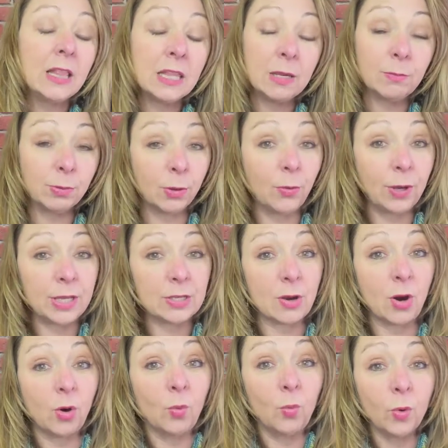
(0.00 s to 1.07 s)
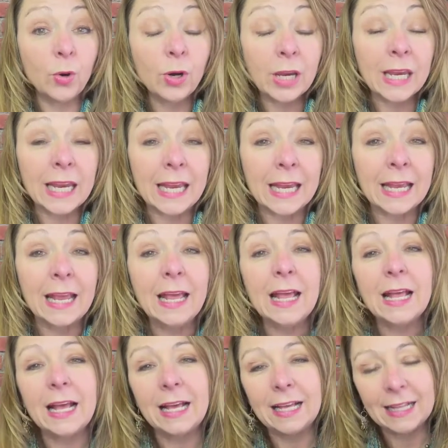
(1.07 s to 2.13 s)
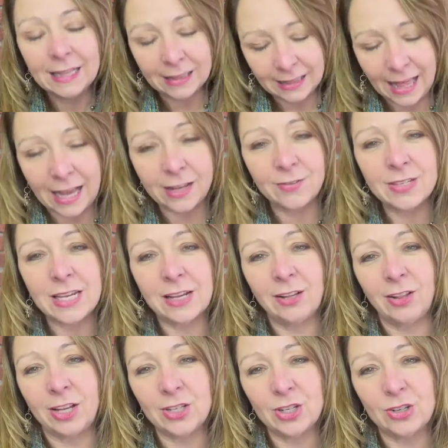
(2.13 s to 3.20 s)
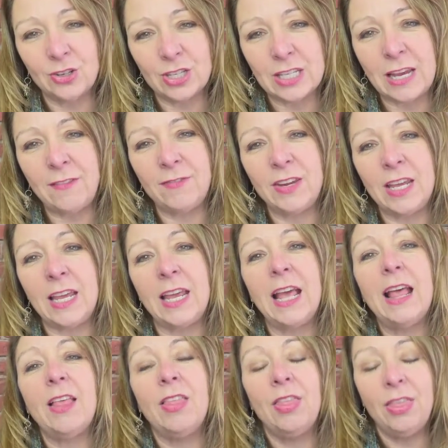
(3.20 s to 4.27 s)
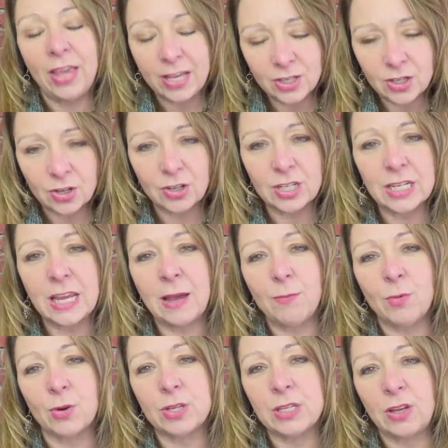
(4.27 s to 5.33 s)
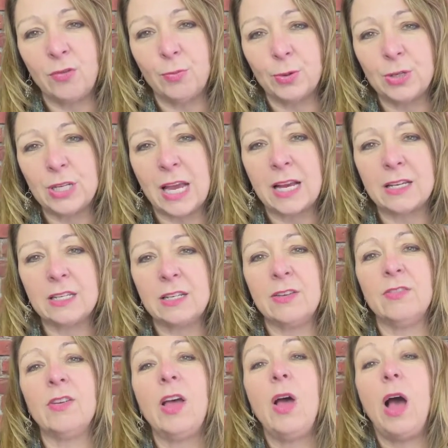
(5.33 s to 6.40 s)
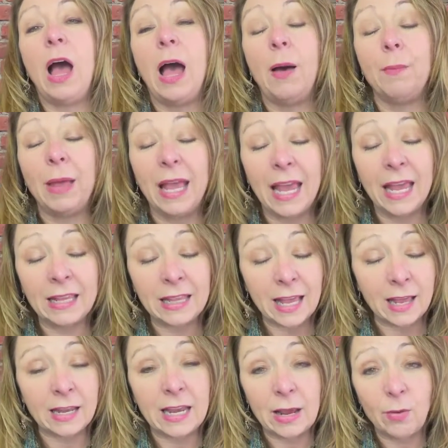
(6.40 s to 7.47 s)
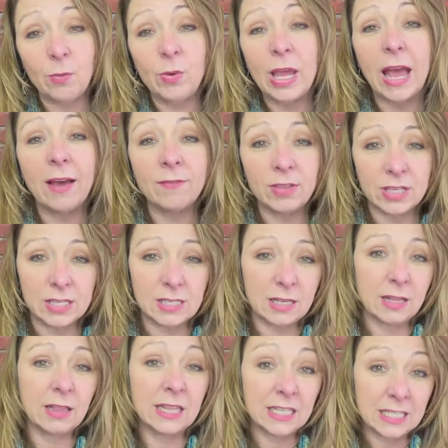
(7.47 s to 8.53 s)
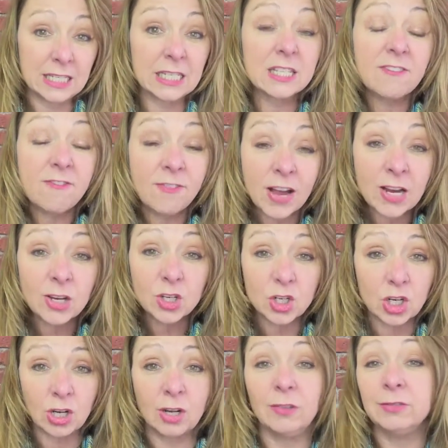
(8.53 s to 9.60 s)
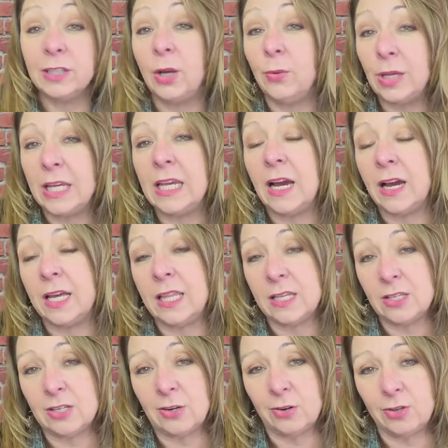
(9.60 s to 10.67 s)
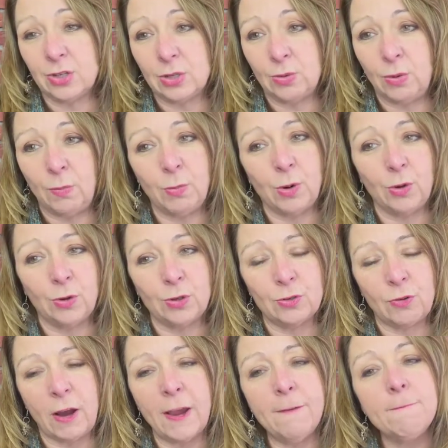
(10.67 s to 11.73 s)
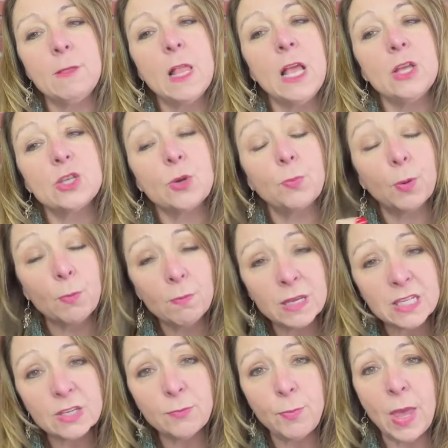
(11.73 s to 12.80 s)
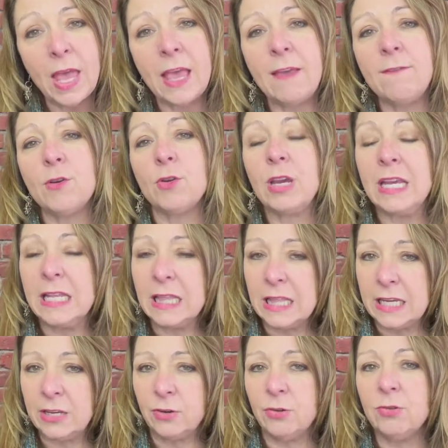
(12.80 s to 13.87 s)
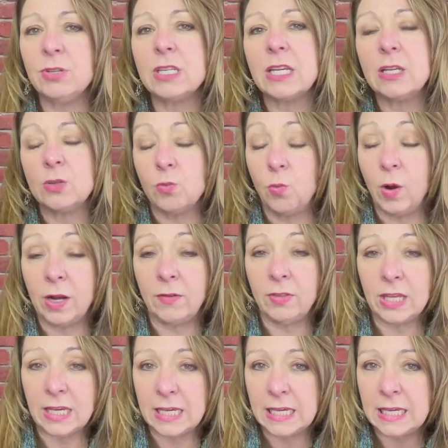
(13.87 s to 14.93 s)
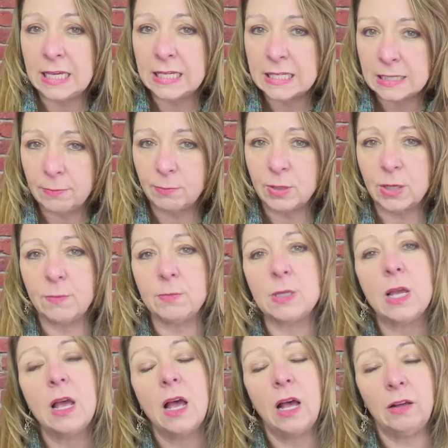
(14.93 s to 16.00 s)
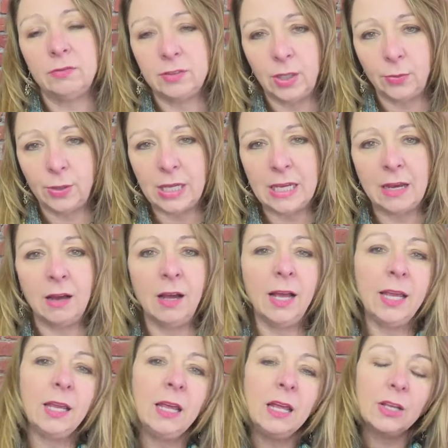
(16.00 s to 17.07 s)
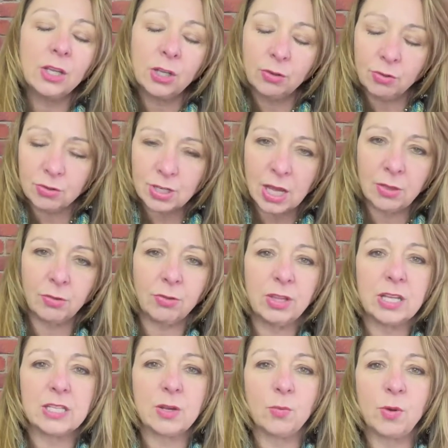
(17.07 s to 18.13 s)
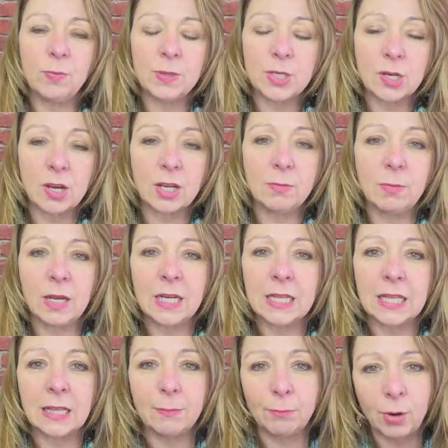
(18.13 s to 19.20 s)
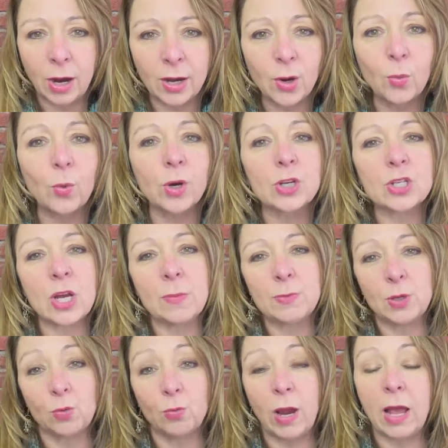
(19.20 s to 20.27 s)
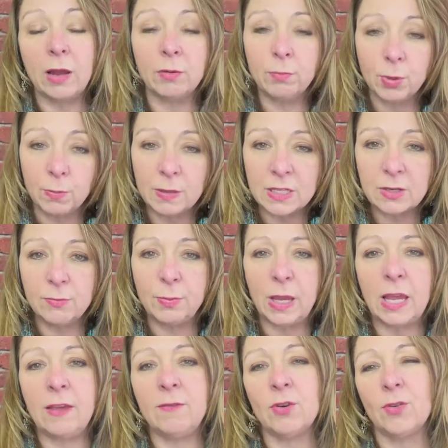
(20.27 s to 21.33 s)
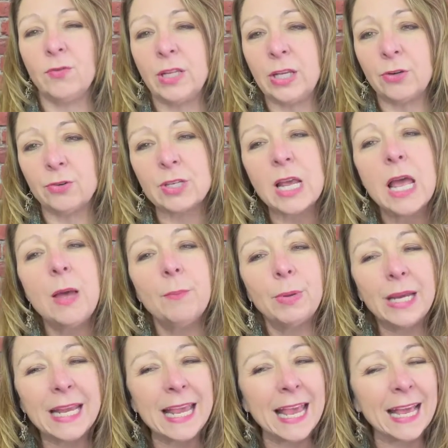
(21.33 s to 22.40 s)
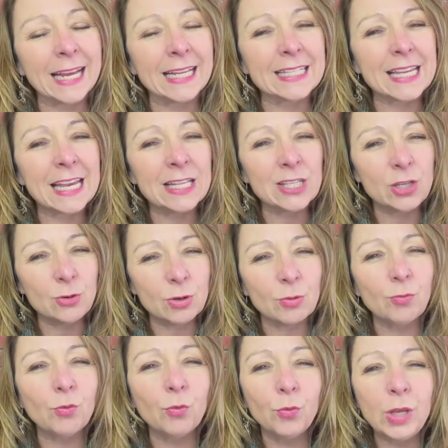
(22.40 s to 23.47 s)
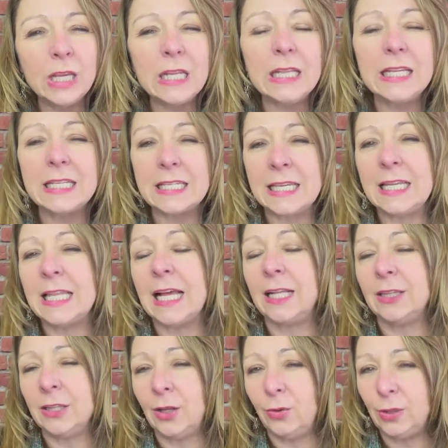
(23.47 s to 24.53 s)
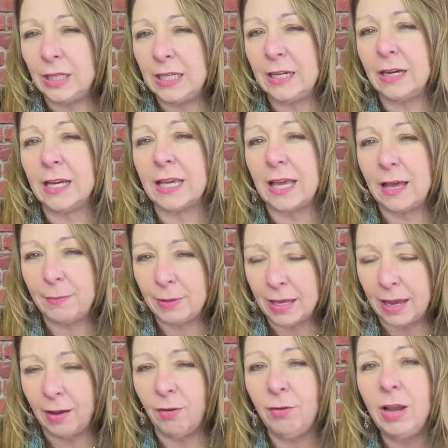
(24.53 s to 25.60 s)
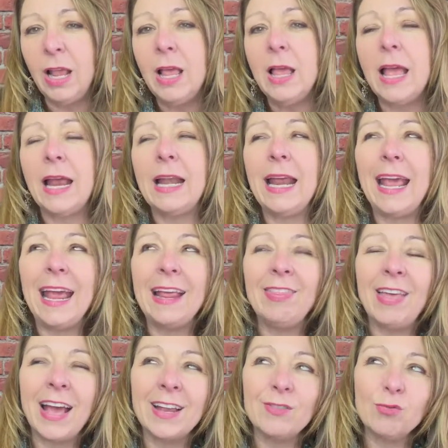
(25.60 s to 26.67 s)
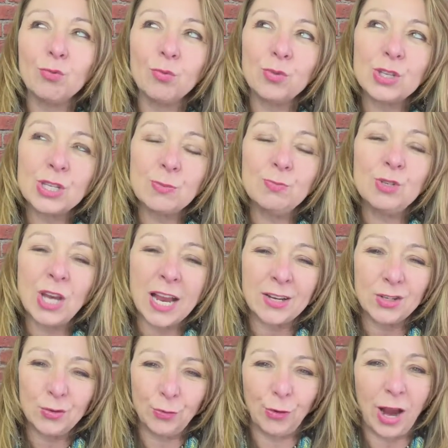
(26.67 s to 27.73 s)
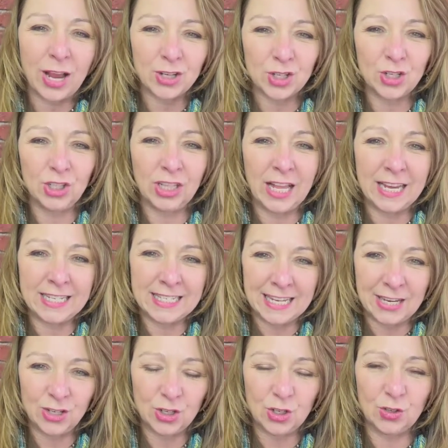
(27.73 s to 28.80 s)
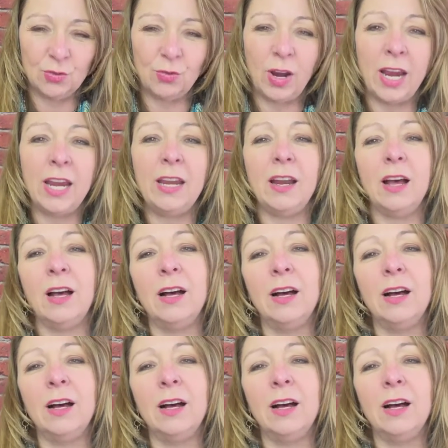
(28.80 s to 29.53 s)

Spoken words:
employees are working, lack of psychological safety, they start to get more self-protective, and then we have this dysfunction of low EI that starts to emerge, right? So permissive behavior in leaders is one of the key symptoms of low EI. There's other things that we've been talking about in the prior workshops around permissive behavior of leaders, but again, it's you can really see that low EI coming out, and that subjective rationalization, right?